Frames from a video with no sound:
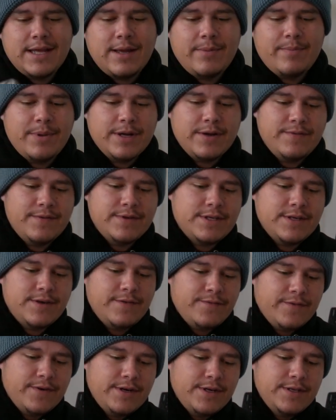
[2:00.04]
that big of a
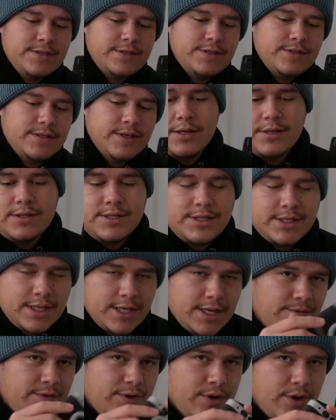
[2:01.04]
difference. Just to
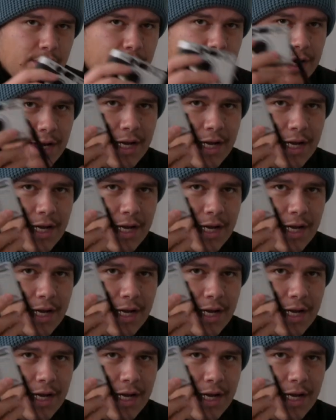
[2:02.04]
give you a good